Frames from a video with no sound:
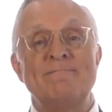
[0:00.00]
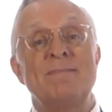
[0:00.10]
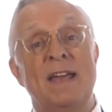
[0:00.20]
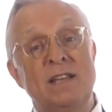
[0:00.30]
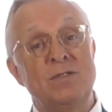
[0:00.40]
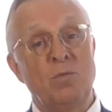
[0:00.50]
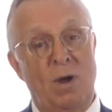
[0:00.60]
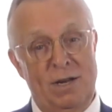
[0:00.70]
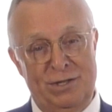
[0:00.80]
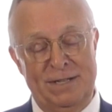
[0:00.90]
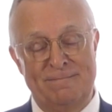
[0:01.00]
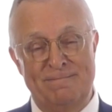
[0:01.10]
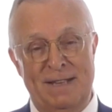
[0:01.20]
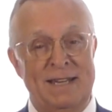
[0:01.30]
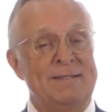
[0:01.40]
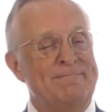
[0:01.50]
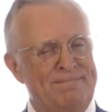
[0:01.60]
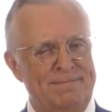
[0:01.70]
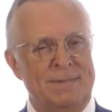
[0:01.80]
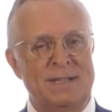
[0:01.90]
Thanks for watching, and
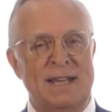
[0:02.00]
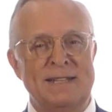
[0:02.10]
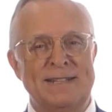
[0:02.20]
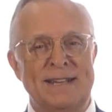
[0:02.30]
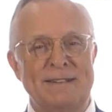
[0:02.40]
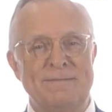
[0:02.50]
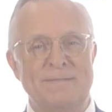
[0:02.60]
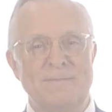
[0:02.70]
stay safe.